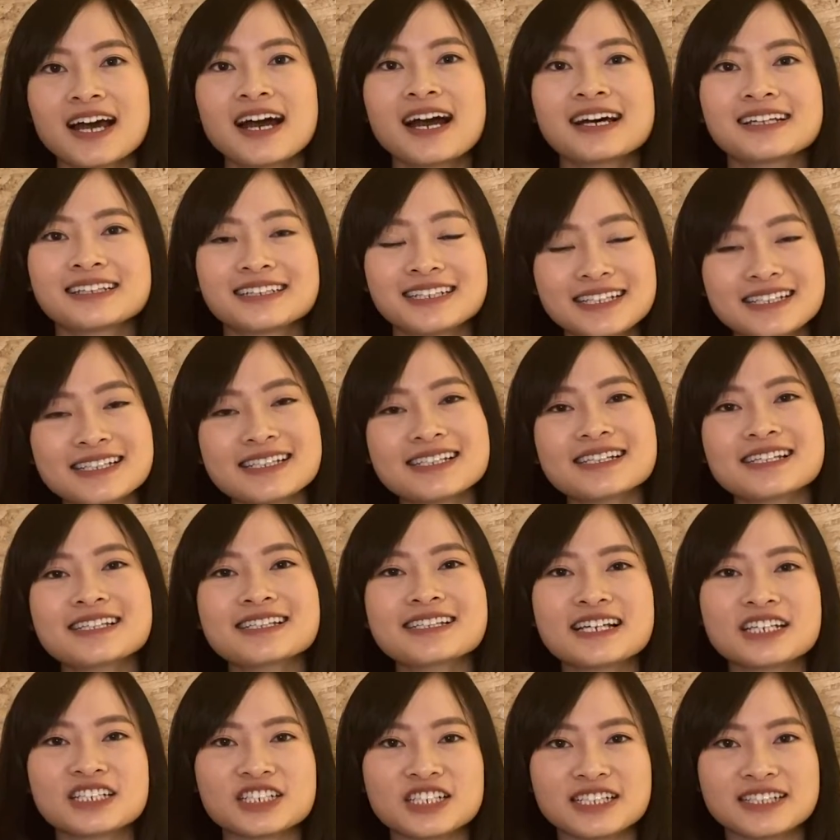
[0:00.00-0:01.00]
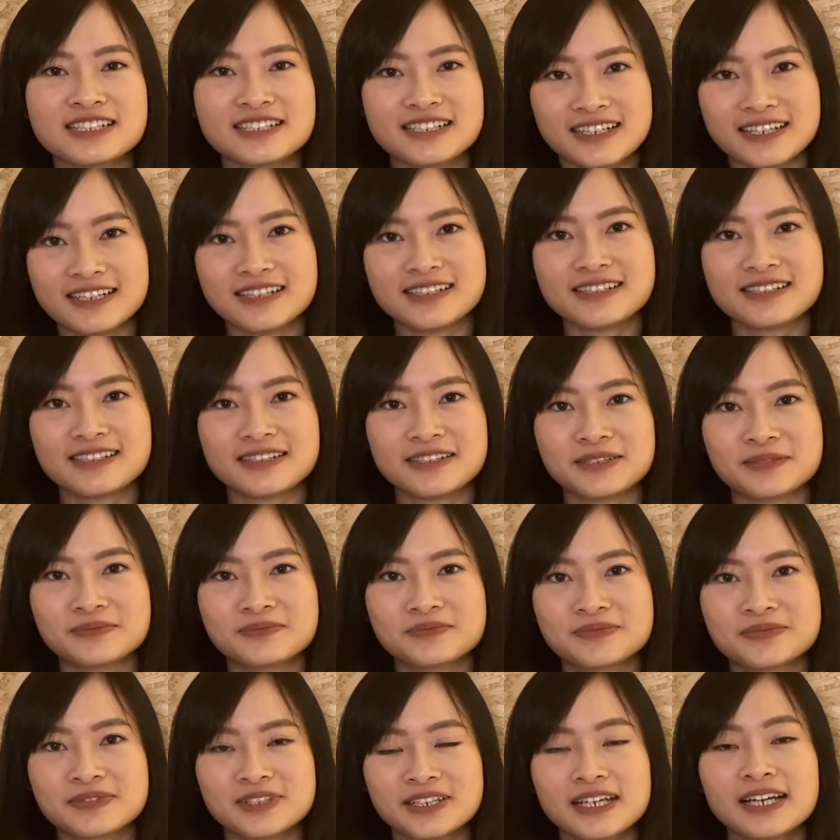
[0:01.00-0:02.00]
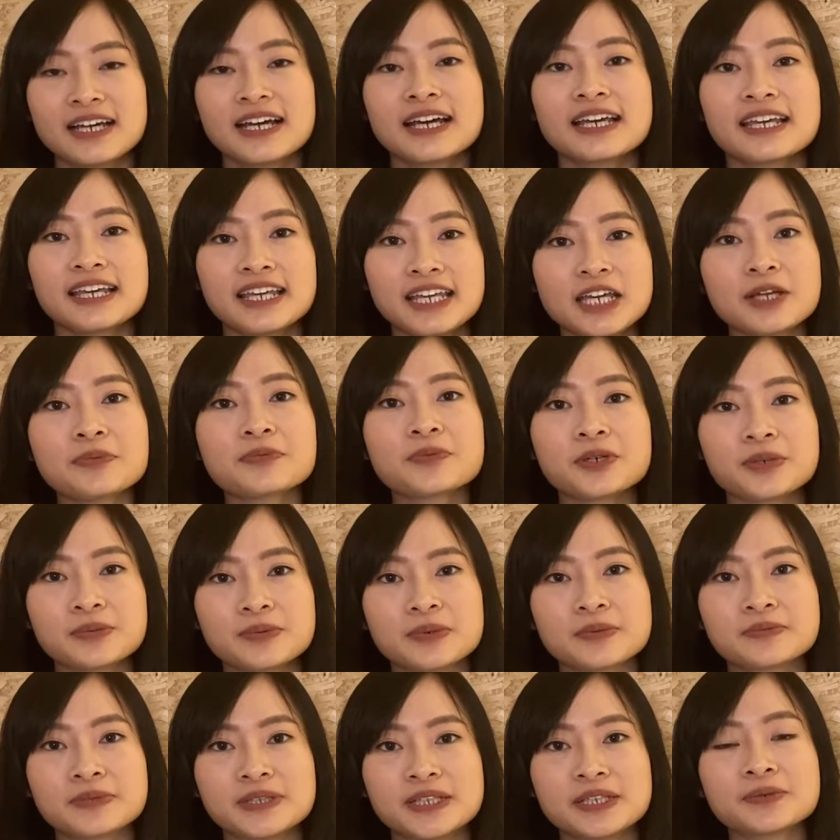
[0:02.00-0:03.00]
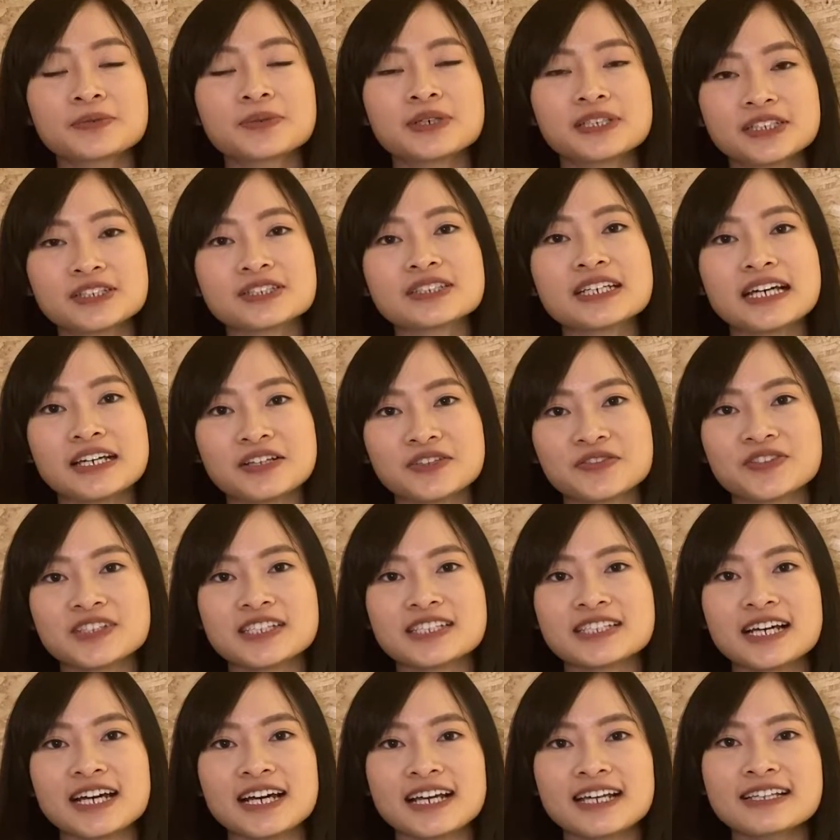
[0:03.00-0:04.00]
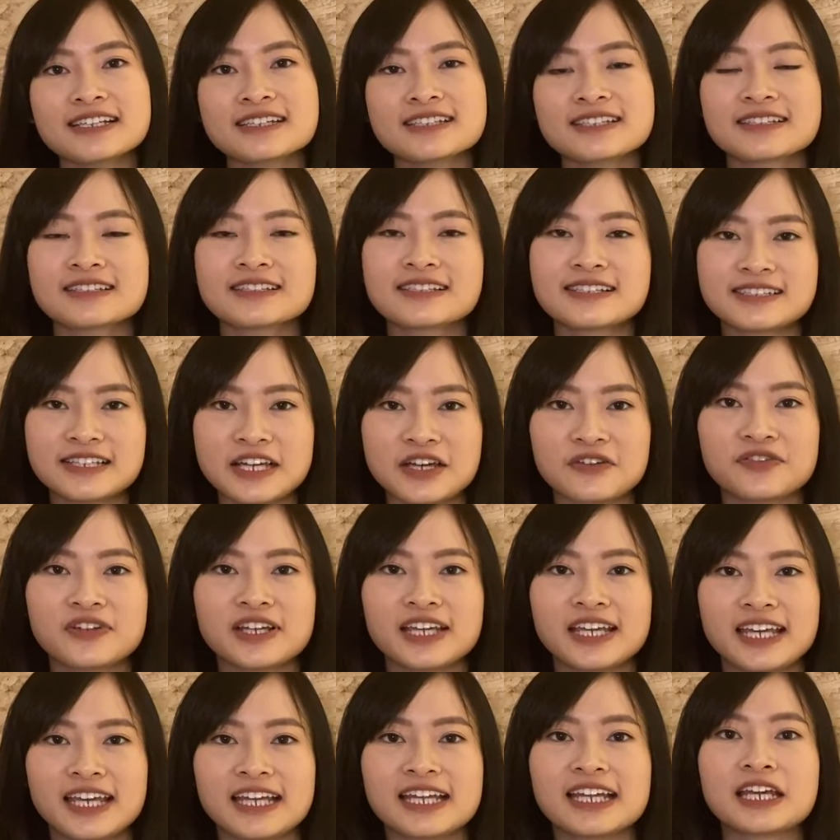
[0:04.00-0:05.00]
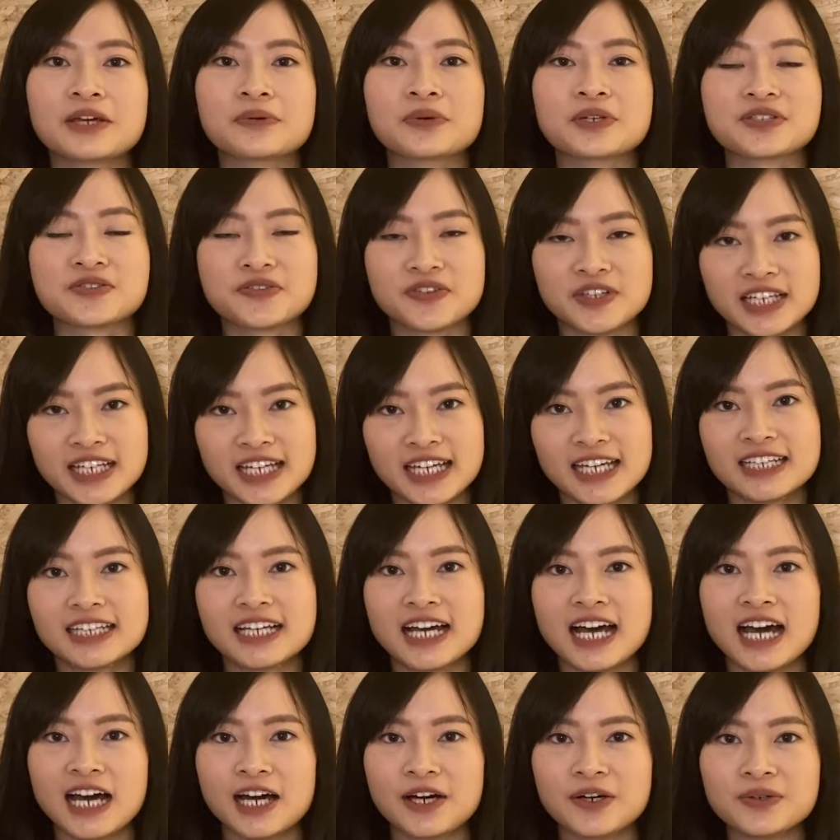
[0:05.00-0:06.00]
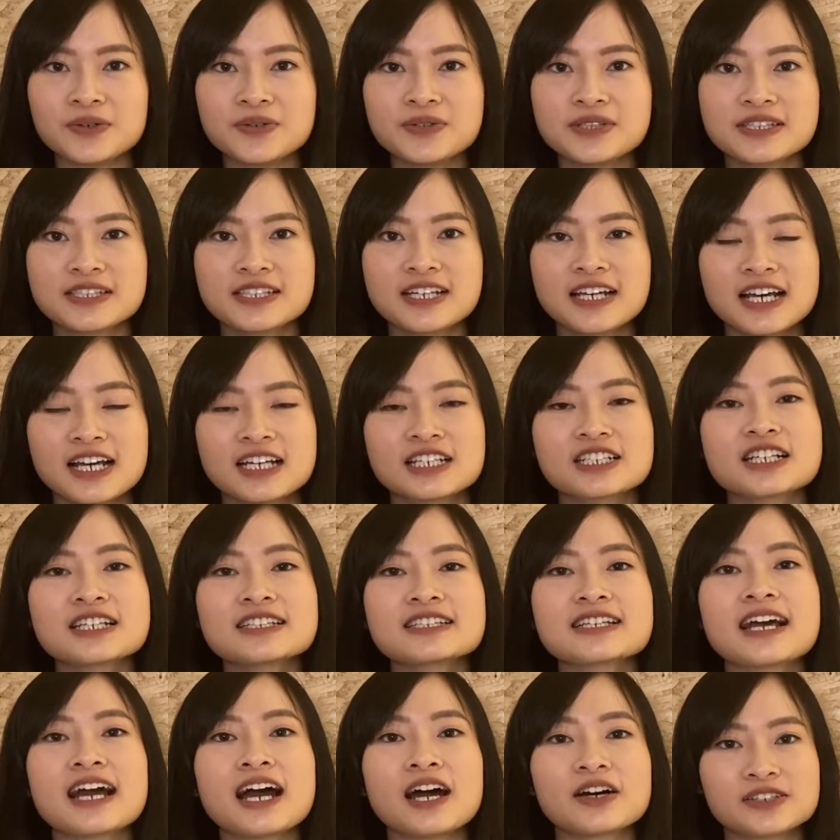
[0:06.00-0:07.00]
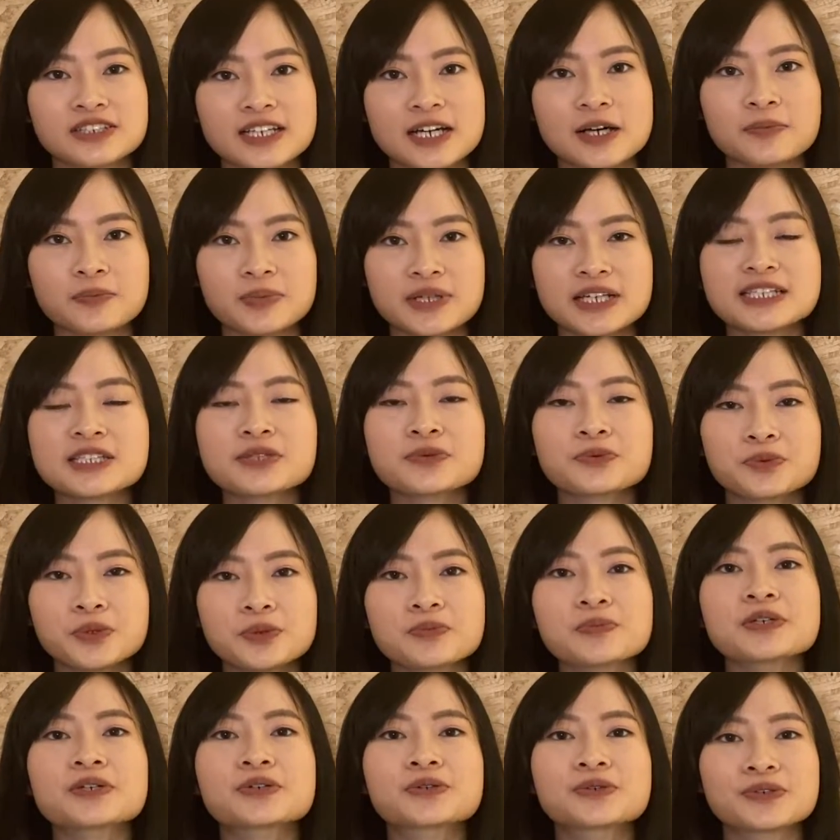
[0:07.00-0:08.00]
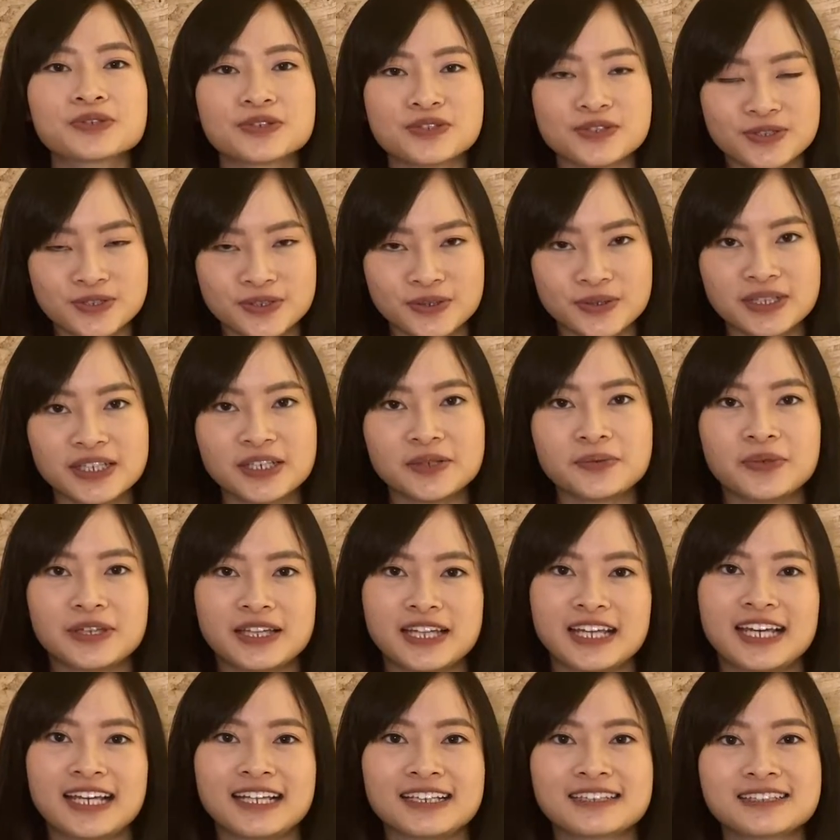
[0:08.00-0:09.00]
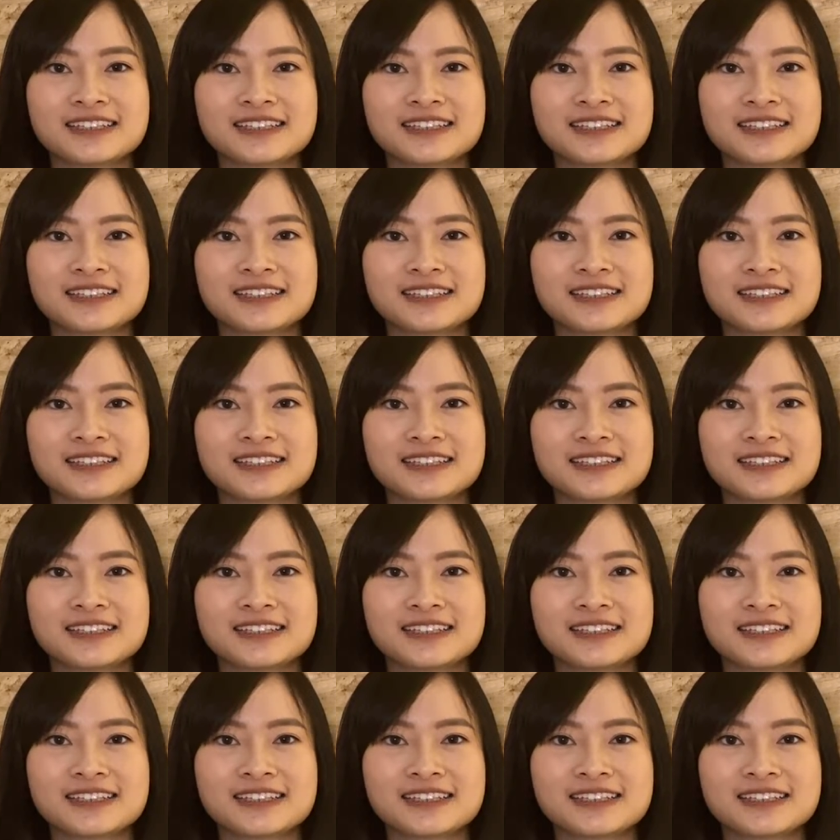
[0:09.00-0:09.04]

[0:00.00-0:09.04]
This is a suggested answer. He probably wanted to emphasize the stifling heat he was feeling in the house, just like how dumplings would be cooked slowly with heat.